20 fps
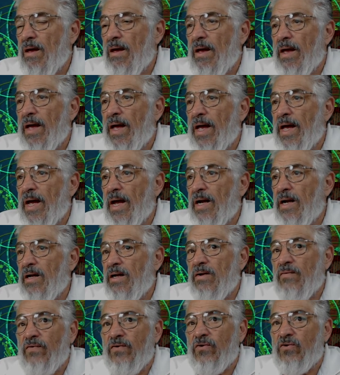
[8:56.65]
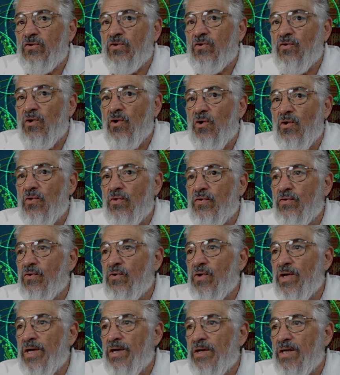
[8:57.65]
And if you scroll through
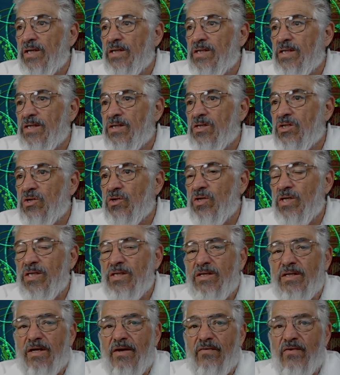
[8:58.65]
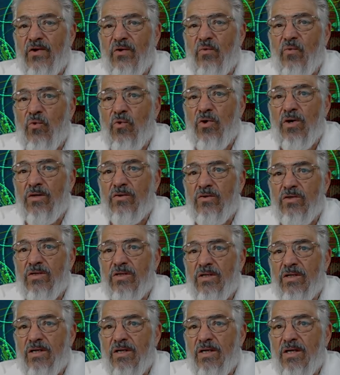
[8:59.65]
here, you can see there's 37 awards.
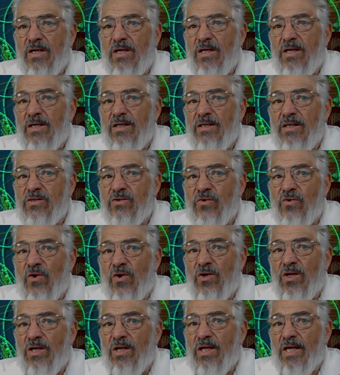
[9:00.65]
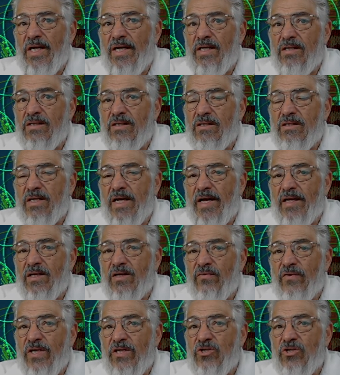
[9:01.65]
These are all the latest
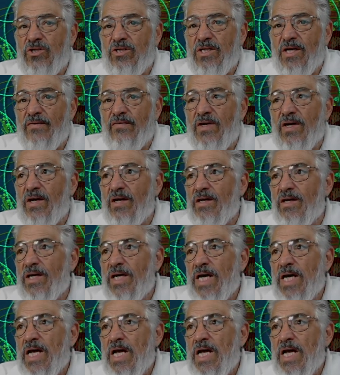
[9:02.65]
activations I've done.